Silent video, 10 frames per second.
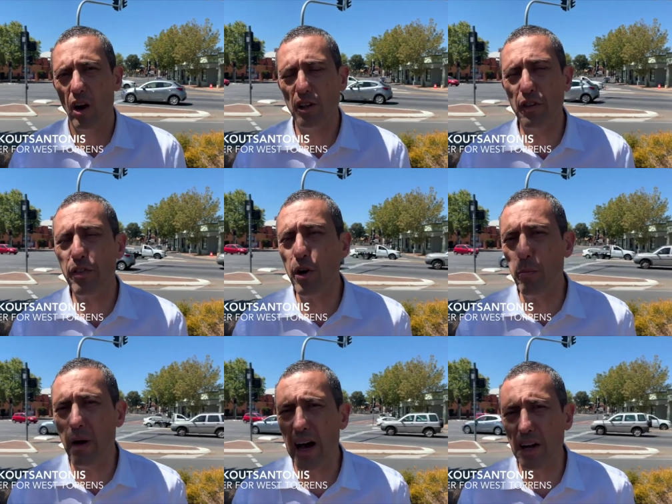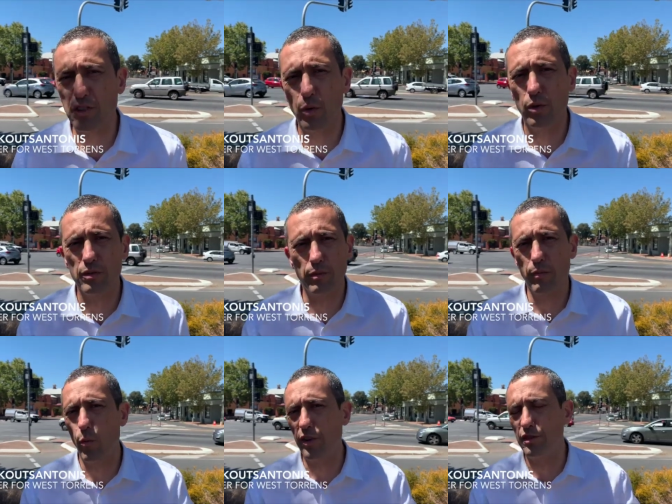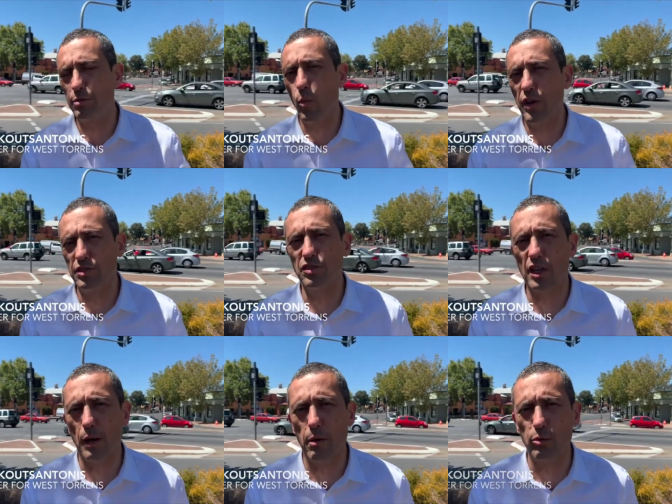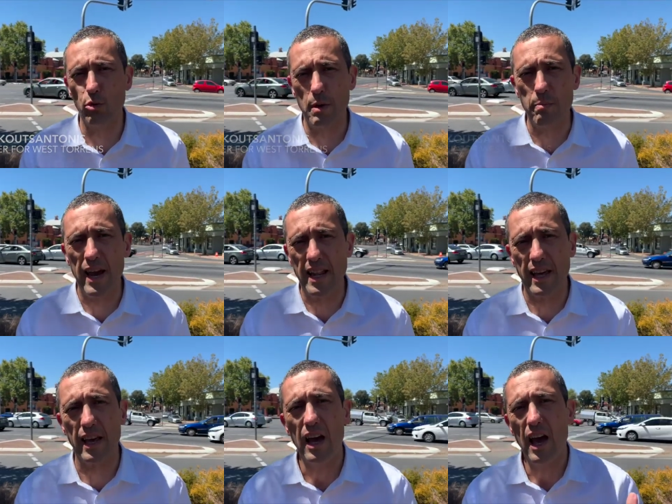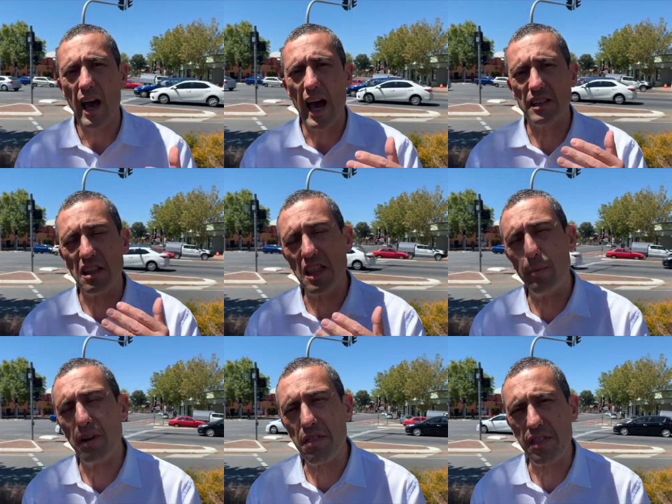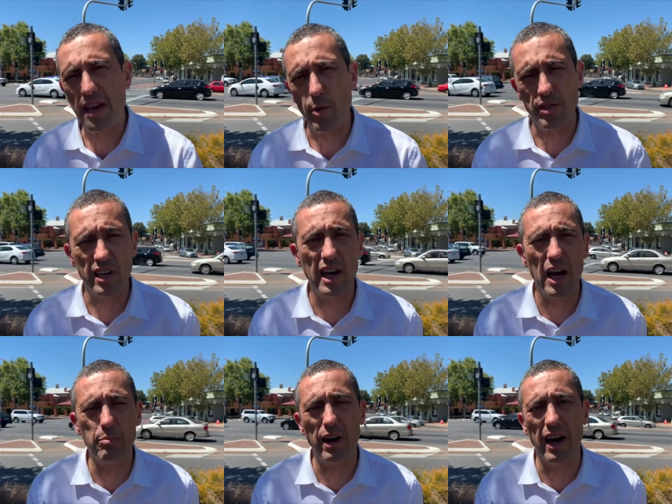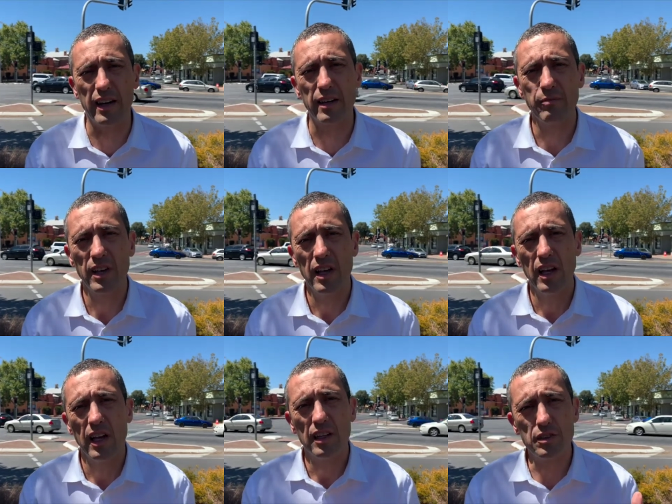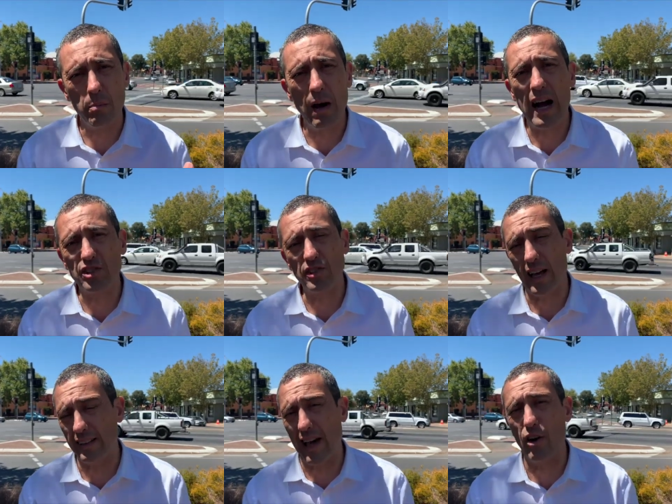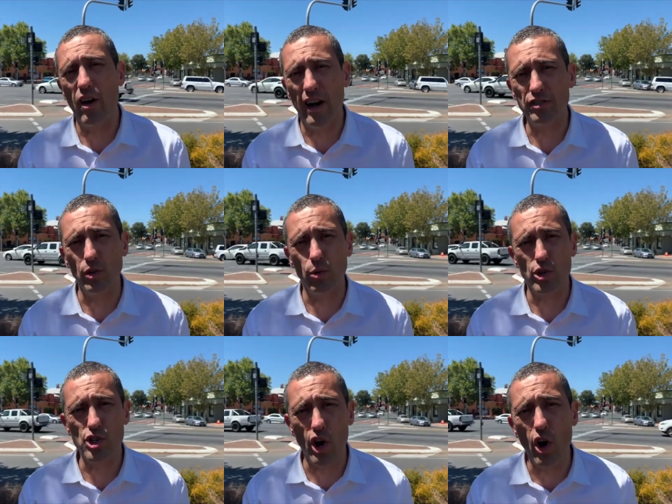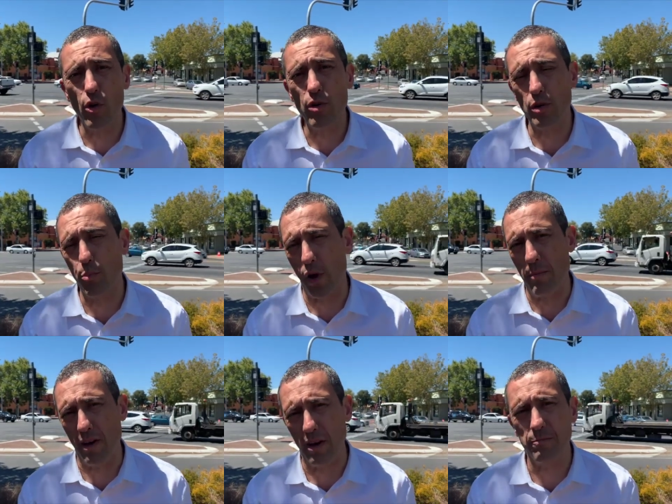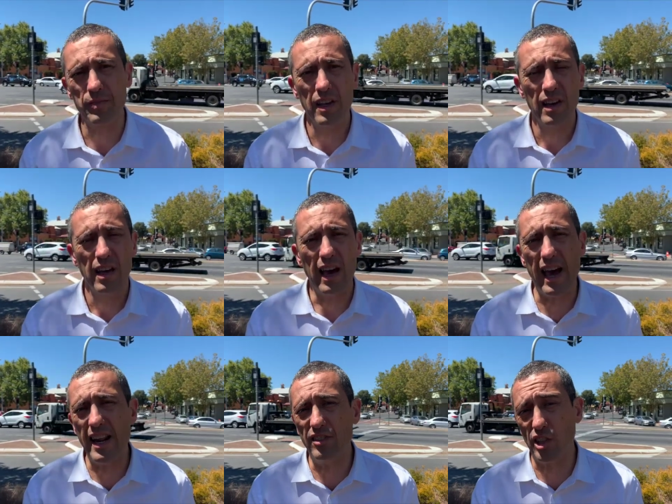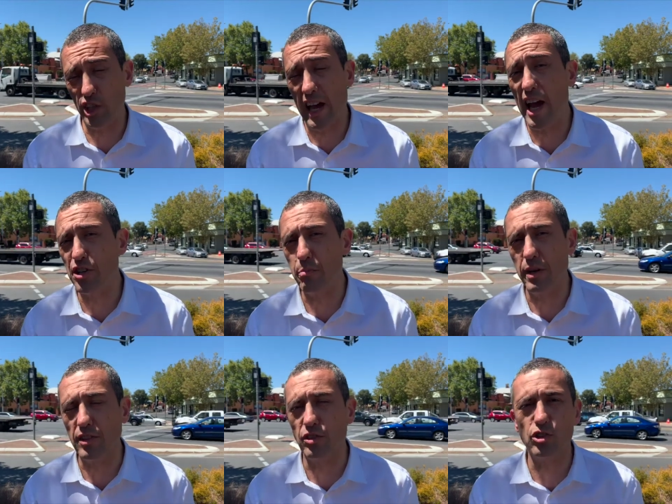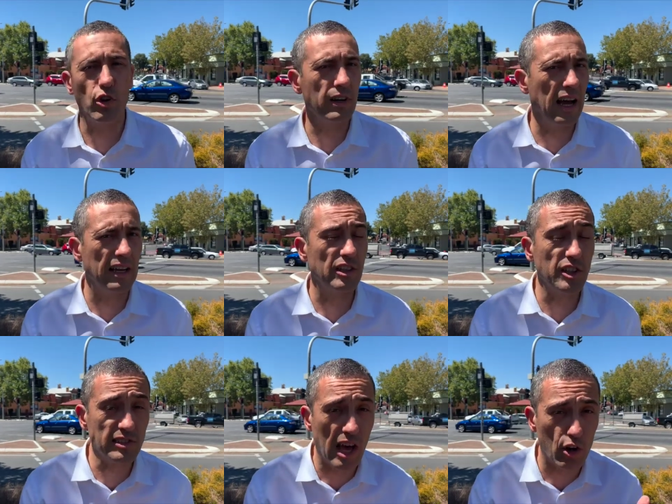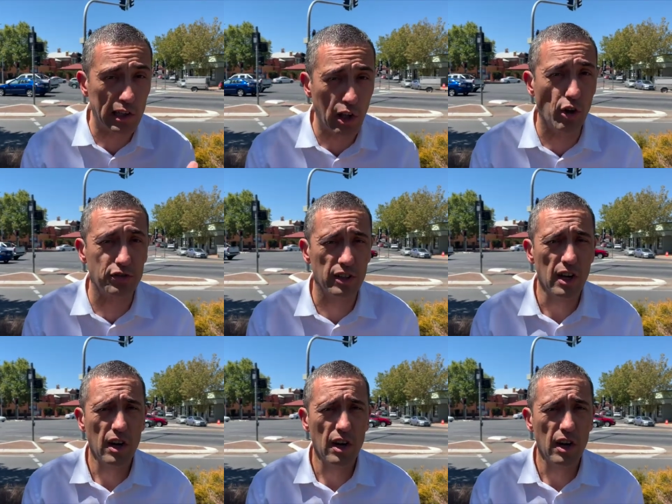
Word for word: On the 3rd of March, residents from the western suburbs will be meeting at the Thebarton Theatre in the car park to march to Adelaide High School to show the Premier and his Education Minister, John Gardner, just how close